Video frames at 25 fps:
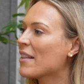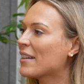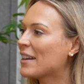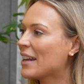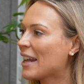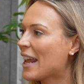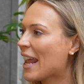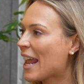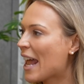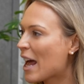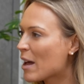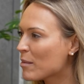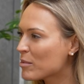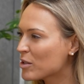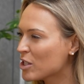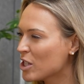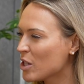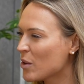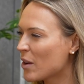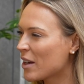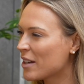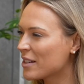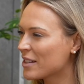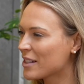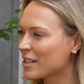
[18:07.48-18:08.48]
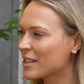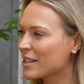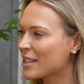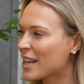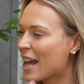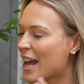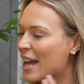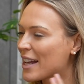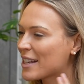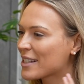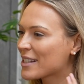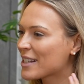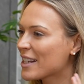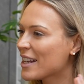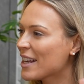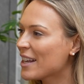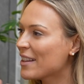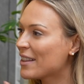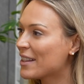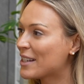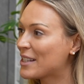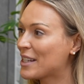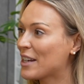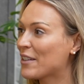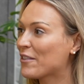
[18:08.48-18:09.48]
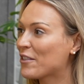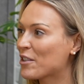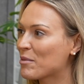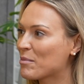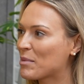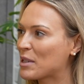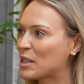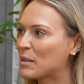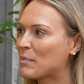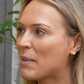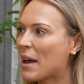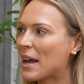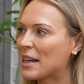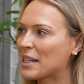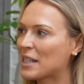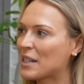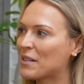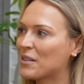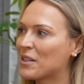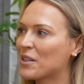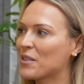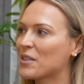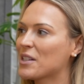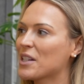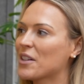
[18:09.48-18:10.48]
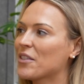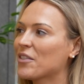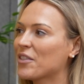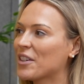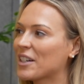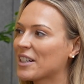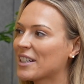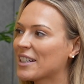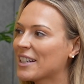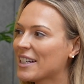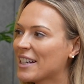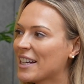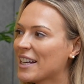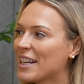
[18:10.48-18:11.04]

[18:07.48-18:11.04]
And it helps you understand the different perspectives of different